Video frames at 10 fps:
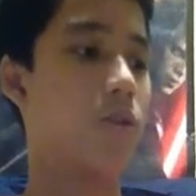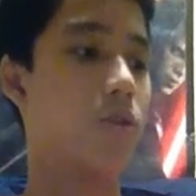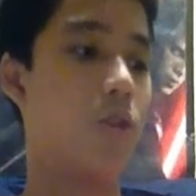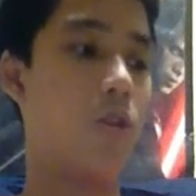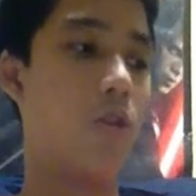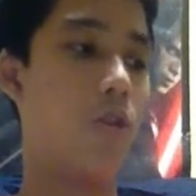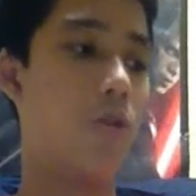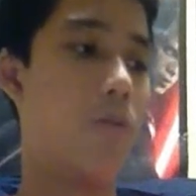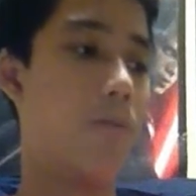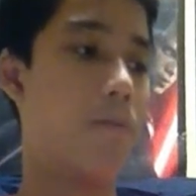
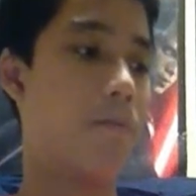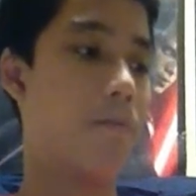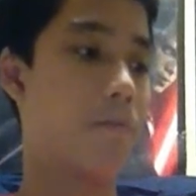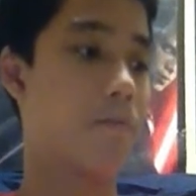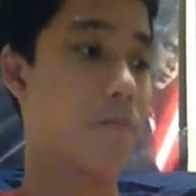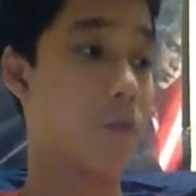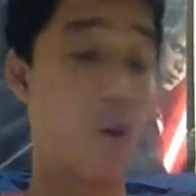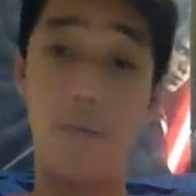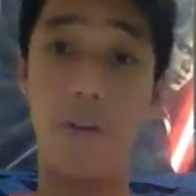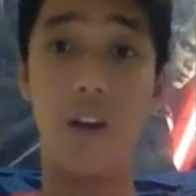So,
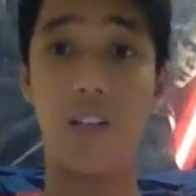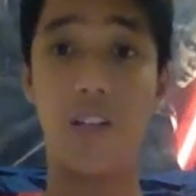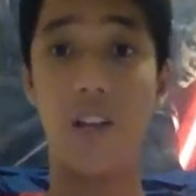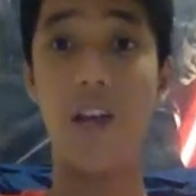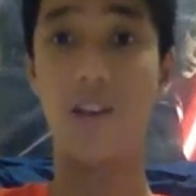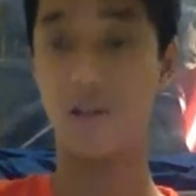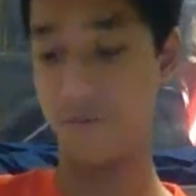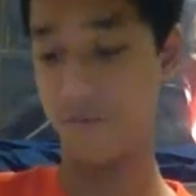hope you guys like.